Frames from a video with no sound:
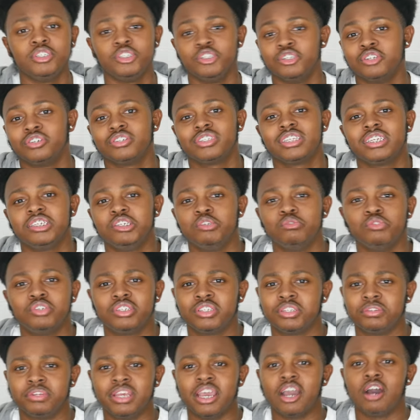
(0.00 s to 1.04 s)
you know what I'm saying, you'll
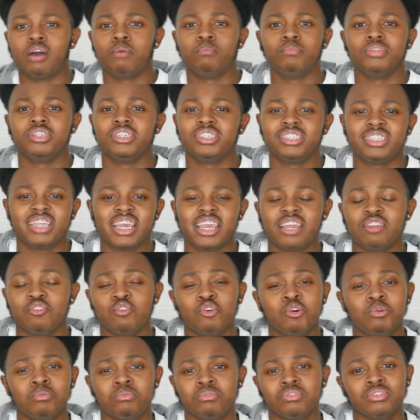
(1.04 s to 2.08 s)
just get on with your day
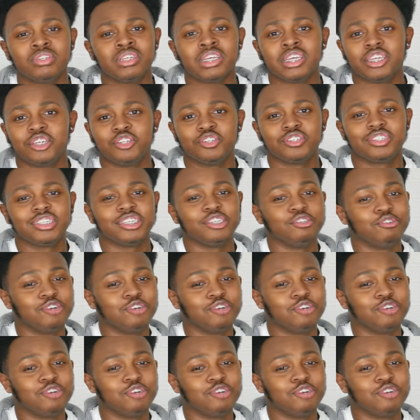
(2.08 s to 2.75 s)
normal. You know what I'm saying?